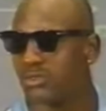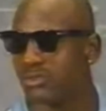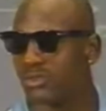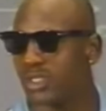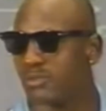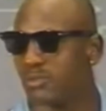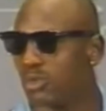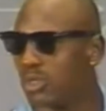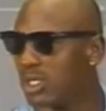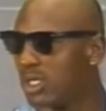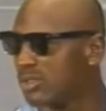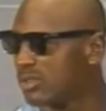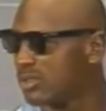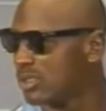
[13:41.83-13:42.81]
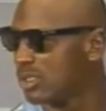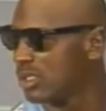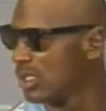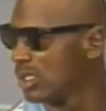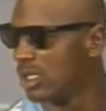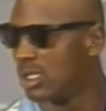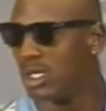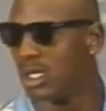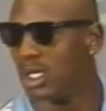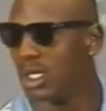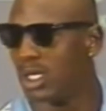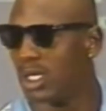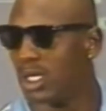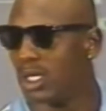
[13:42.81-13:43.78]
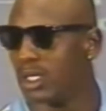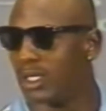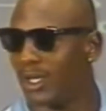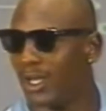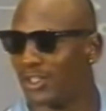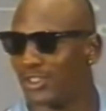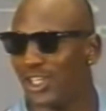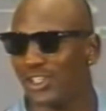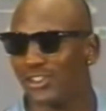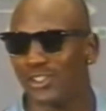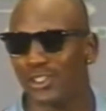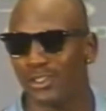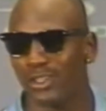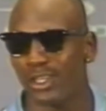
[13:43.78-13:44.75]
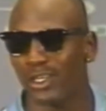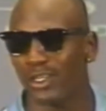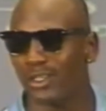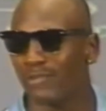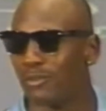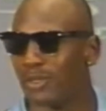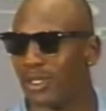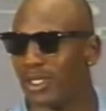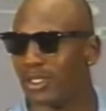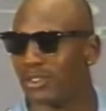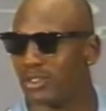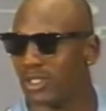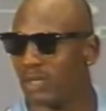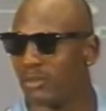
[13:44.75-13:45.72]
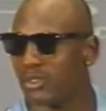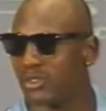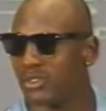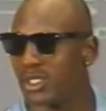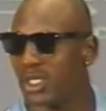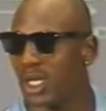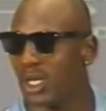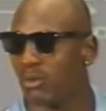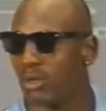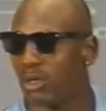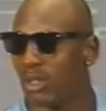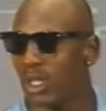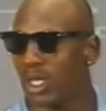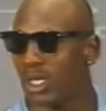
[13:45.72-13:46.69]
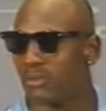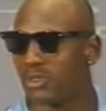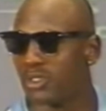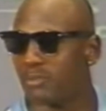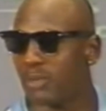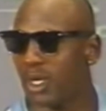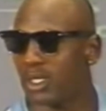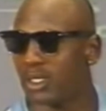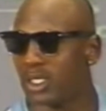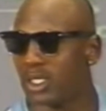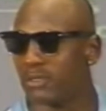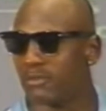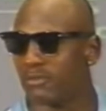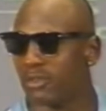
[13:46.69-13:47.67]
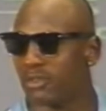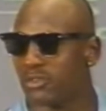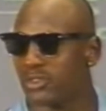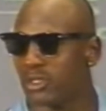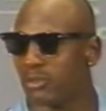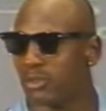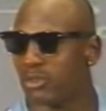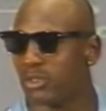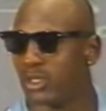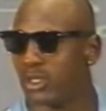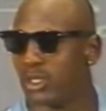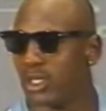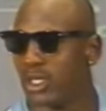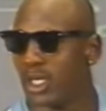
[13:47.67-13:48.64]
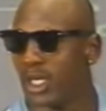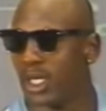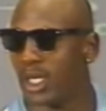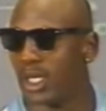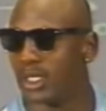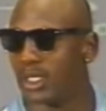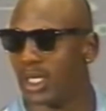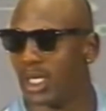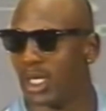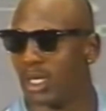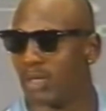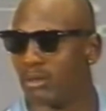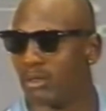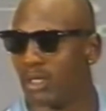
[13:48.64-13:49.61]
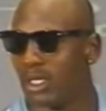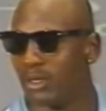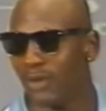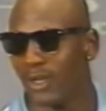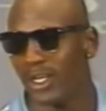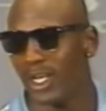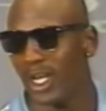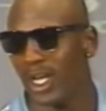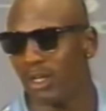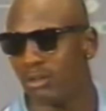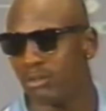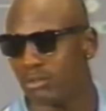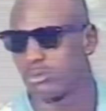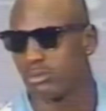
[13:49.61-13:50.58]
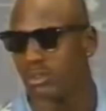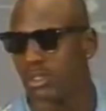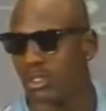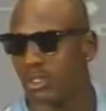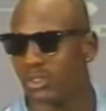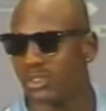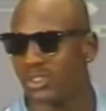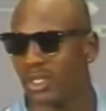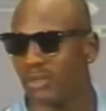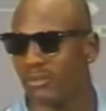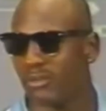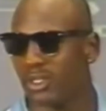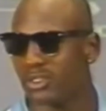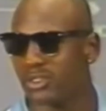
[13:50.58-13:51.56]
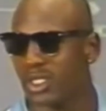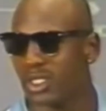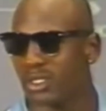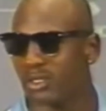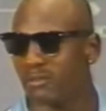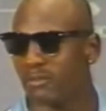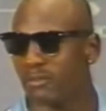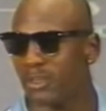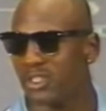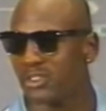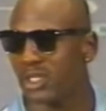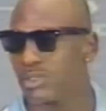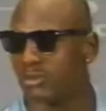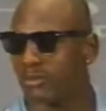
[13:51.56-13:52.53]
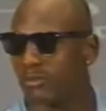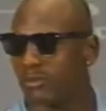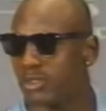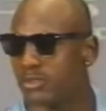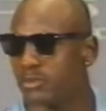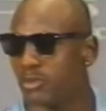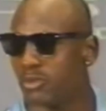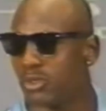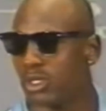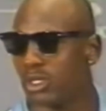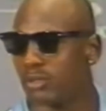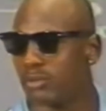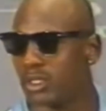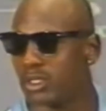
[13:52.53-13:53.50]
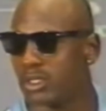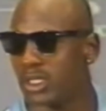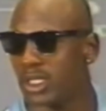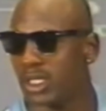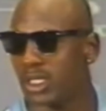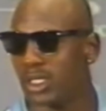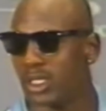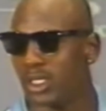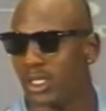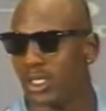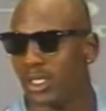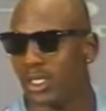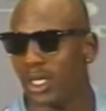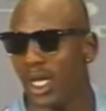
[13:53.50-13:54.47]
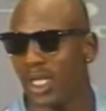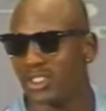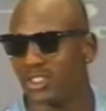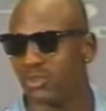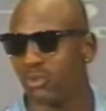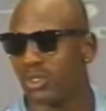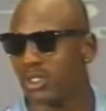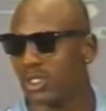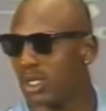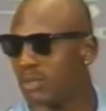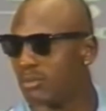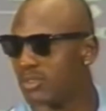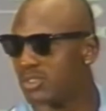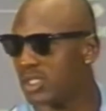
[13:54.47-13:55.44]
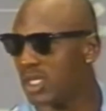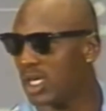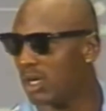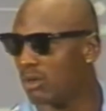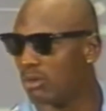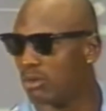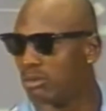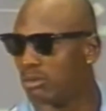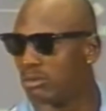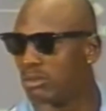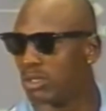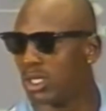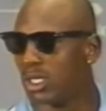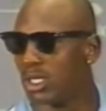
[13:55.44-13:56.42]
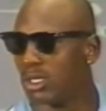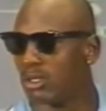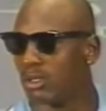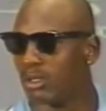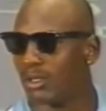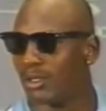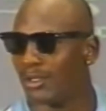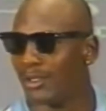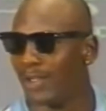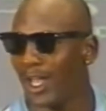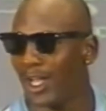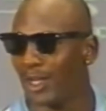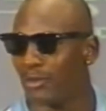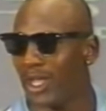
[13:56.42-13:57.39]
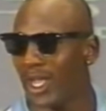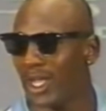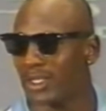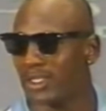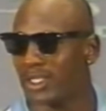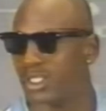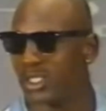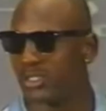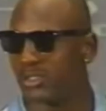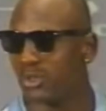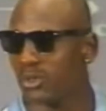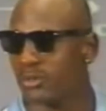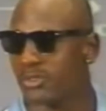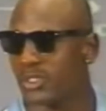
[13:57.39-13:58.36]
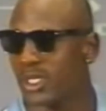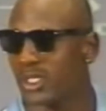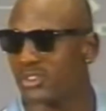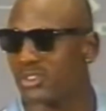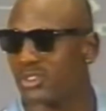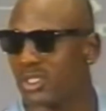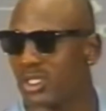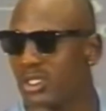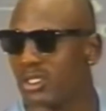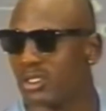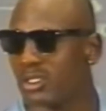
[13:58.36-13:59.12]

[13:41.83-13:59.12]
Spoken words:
just more or less a testing thing for me to come and see how well I can respond again for the summer. And right now, you know, everything's tentative for my schedule from this point on, but I just wanted to come and see how I could react in these circumstances again.